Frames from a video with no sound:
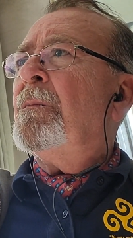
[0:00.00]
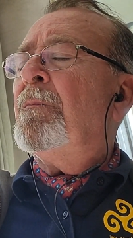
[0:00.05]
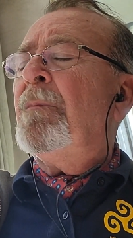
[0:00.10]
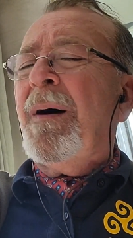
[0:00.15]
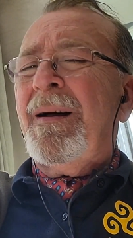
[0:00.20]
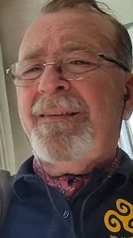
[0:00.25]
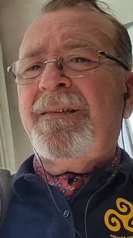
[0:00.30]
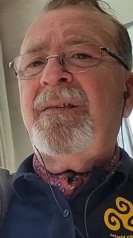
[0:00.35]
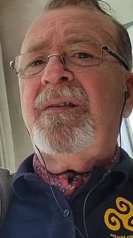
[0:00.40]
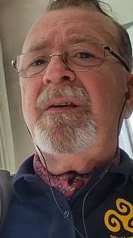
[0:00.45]

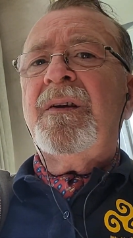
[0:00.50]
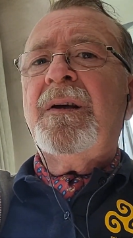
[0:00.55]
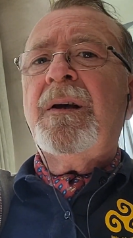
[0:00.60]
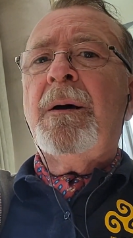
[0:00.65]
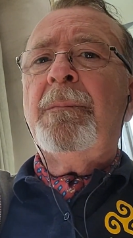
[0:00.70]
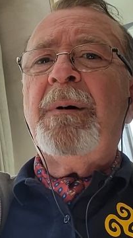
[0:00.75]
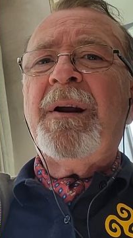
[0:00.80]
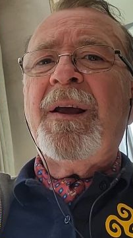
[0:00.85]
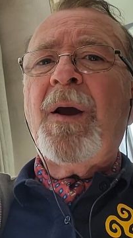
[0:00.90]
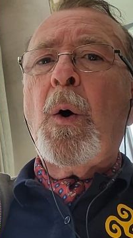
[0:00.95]
But
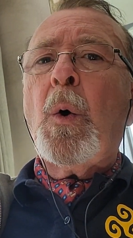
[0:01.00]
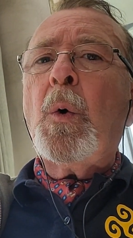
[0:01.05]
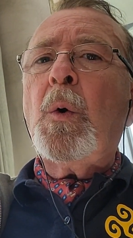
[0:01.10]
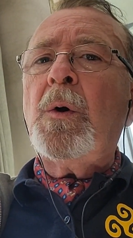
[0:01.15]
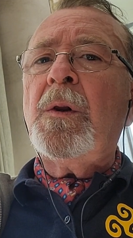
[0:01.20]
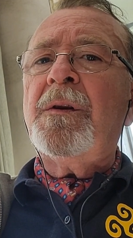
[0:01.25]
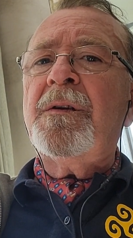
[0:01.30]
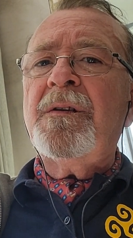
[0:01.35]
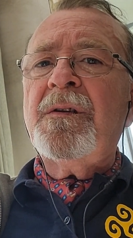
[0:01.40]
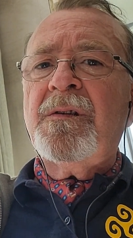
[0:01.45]
a very
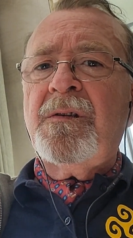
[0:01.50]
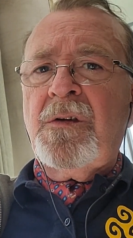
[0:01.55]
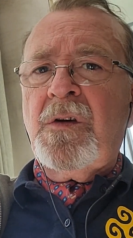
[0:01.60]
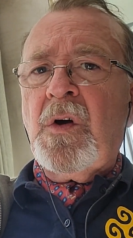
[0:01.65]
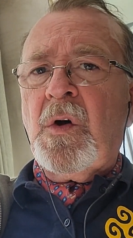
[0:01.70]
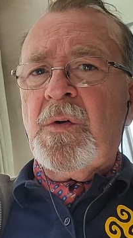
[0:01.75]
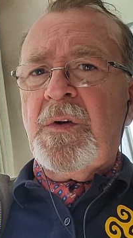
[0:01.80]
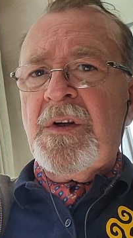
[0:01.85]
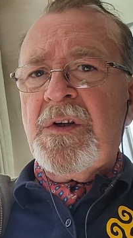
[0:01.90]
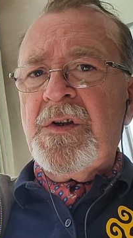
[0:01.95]
old
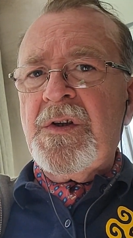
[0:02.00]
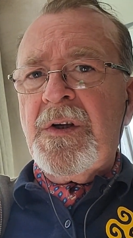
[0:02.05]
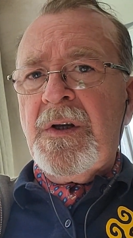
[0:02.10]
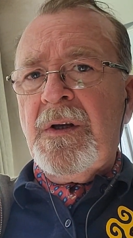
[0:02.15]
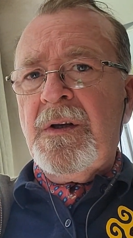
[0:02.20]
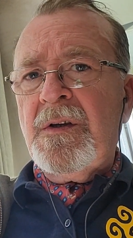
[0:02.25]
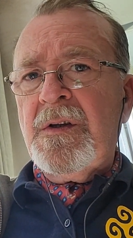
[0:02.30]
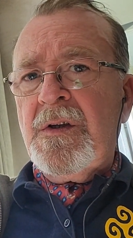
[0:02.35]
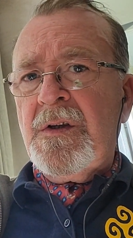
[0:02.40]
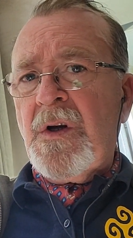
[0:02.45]
Scottish
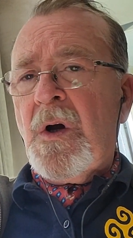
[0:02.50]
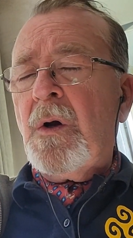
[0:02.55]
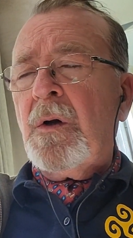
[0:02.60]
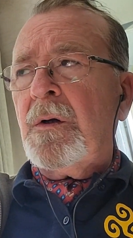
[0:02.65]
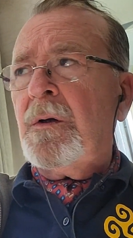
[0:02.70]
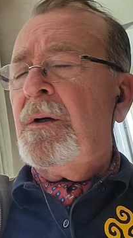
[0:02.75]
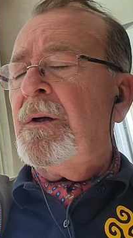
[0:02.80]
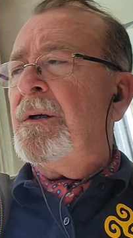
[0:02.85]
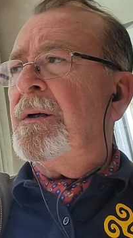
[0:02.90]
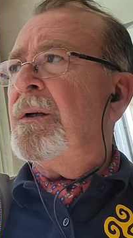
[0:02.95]
song,
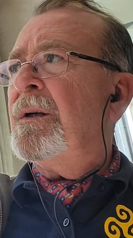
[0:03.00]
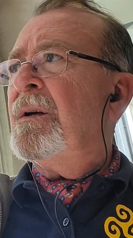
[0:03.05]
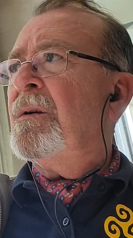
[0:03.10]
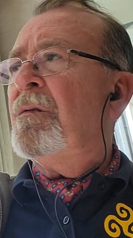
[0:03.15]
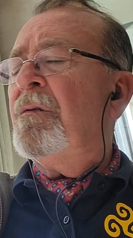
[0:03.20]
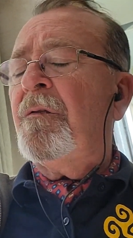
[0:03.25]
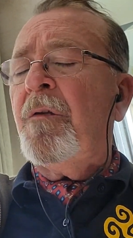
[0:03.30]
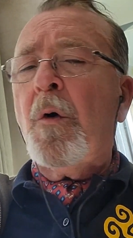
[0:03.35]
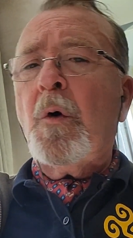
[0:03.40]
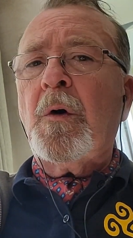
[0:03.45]

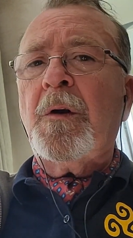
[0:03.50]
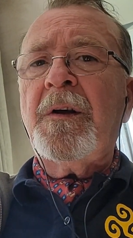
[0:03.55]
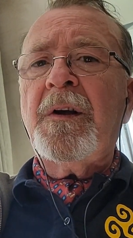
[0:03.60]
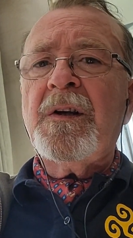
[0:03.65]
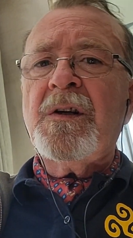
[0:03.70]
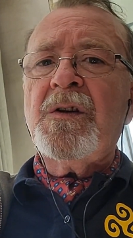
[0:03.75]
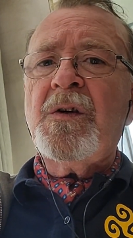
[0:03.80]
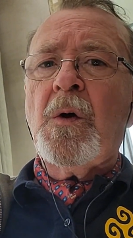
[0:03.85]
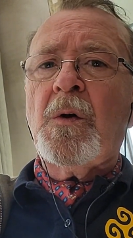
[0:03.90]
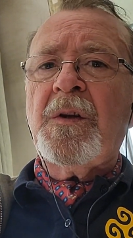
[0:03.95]
folk
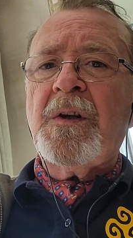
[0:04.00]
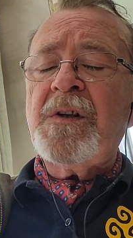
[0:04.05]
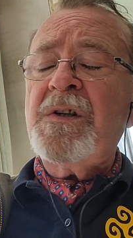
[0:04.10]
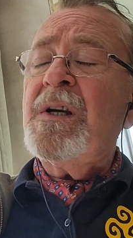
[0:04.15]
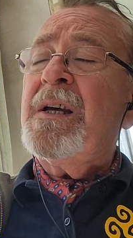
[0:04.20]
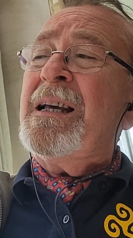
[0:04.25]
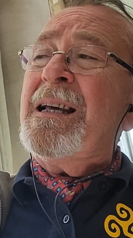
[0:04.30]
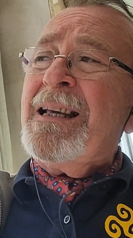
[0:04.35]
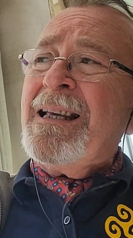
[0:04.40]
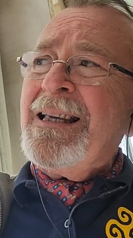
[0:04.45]
Scottish.
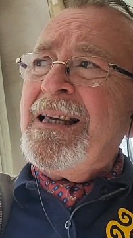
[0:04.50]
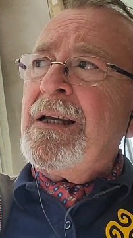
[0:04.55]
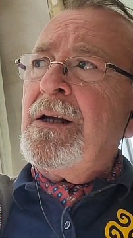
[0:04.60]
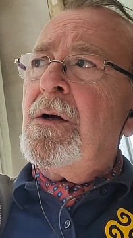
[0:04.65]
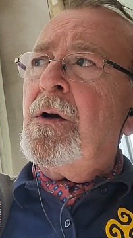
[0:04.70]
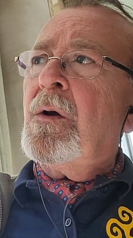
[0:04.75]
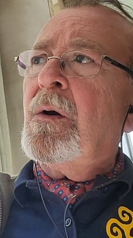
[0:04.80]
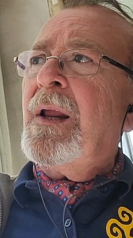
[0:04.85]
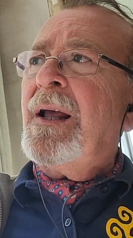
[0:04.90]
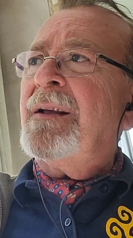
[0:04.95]
He
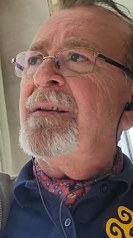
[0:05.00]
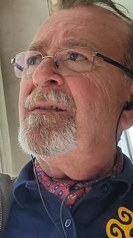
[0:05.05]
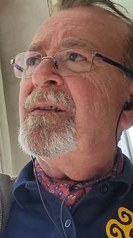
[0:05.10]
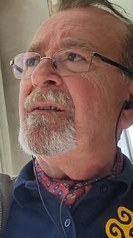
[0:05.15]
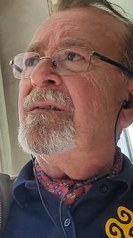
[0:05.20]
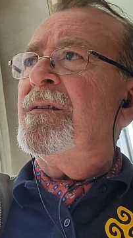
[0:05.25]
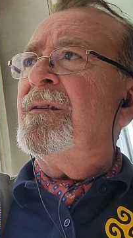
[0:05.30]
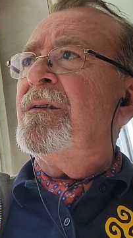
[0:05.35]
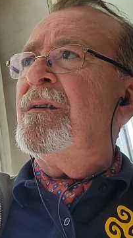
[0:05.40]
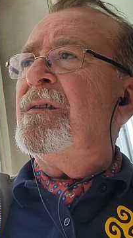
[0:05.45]

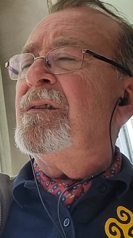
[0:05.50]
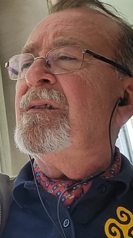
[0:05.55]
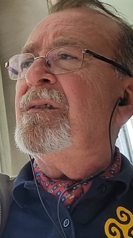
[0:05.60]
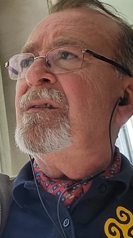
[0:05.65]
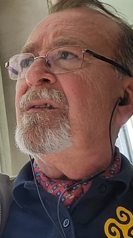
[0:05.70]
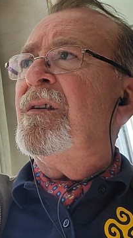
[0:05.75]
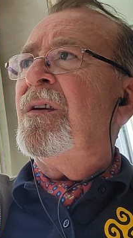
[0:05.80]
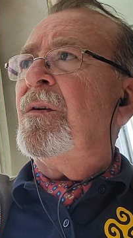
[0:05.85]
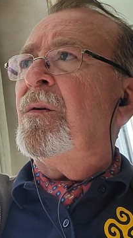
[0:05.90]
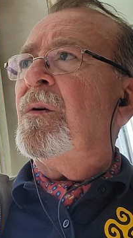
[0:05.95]
collected
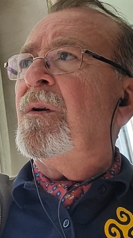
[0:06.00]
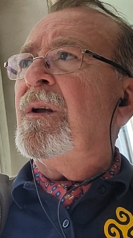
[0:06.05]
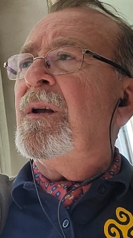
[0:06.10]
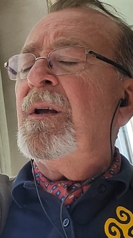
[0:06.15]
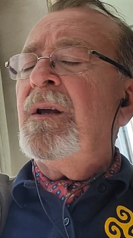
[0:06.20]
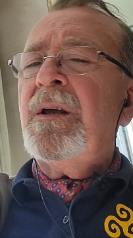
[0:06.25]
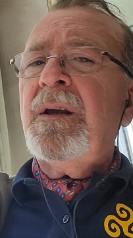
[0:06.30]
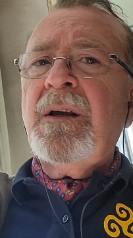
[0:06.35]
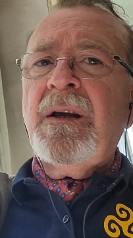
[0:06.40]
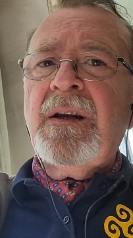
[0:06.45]
this tune
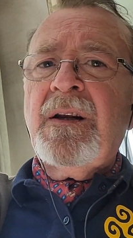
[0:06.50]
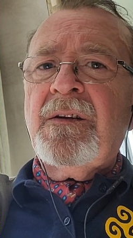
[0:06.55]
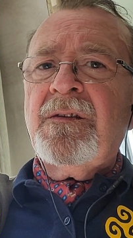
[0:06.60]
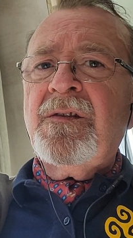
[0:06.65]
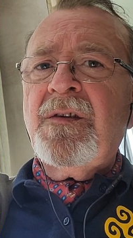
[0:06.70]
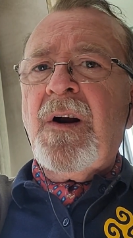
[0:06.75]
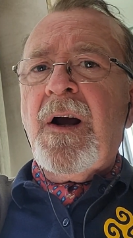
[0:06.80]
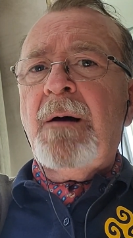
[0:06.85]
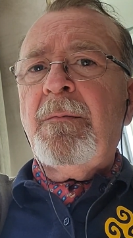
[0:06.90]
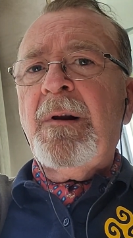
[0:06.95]
in a
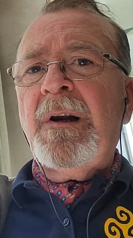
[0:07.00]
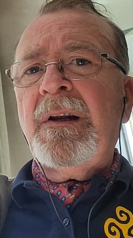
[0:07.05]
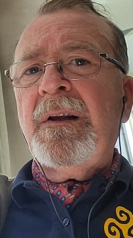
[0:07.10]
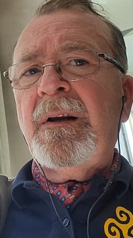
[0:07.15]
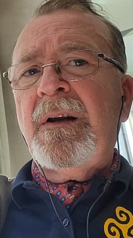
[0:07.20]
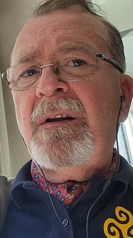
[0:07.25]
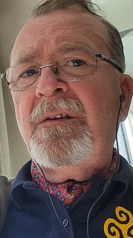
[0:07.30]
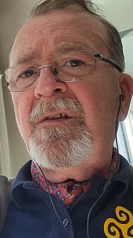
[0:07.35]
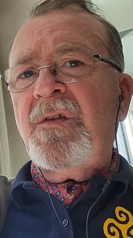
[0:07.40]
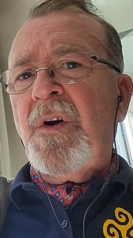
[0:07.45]
travel,
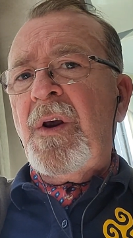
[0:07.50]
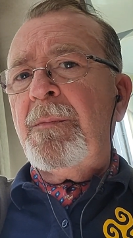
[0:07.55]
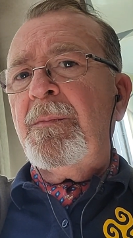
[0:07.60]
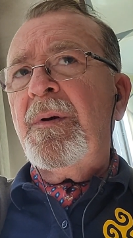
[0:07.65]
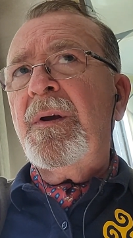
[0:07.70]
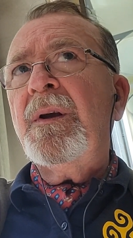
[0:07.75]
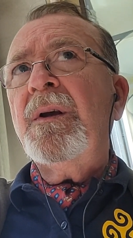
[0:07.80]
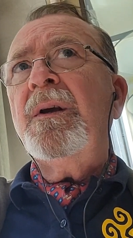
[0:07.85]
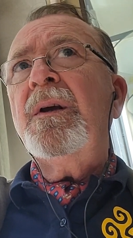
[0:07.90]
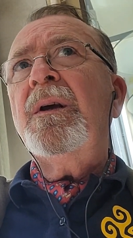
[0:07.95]
in a trip
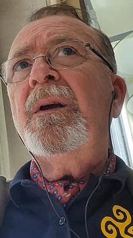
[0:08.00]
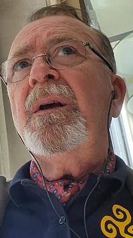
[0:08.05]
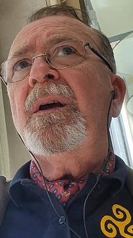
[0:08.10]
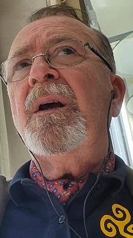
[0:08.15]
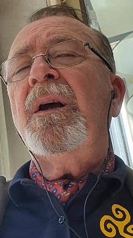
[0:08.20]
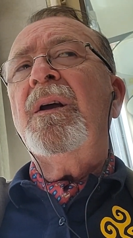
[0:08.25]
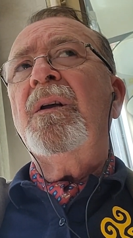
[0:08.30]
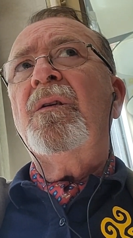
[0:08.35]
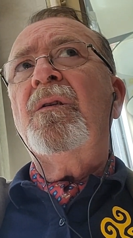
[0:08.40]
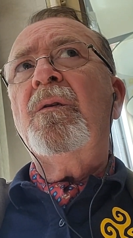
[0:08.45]
uh,
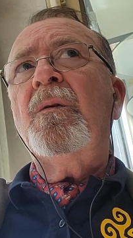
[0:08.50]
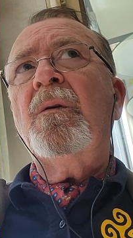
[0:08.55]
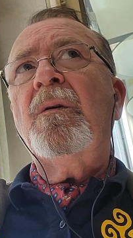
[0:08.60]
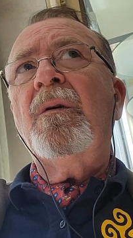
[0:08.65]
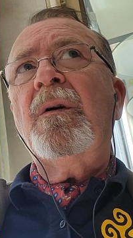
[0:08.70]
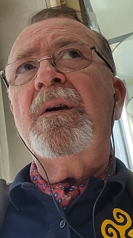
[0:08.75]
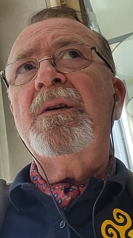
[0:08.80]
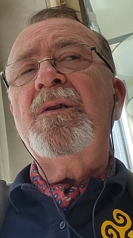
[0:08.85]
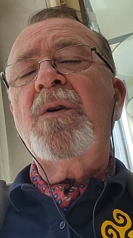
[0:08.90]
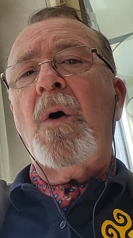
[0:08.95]
to
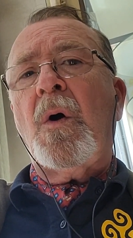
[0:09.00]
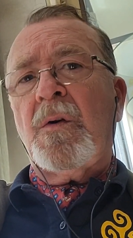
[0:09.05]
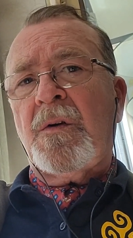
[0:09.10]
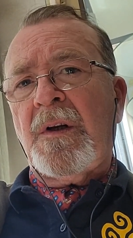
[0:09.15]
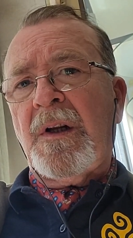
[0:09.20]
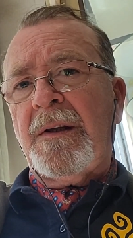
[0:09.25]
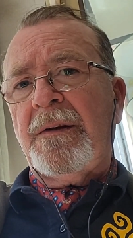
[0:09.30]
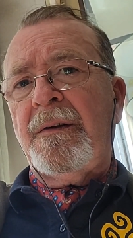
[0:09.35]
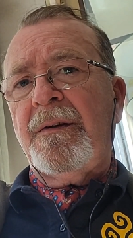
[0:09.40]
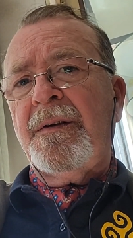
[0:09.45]

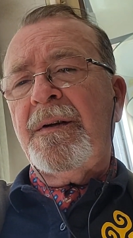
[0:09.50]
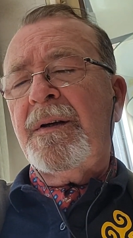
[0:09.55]
Scotland.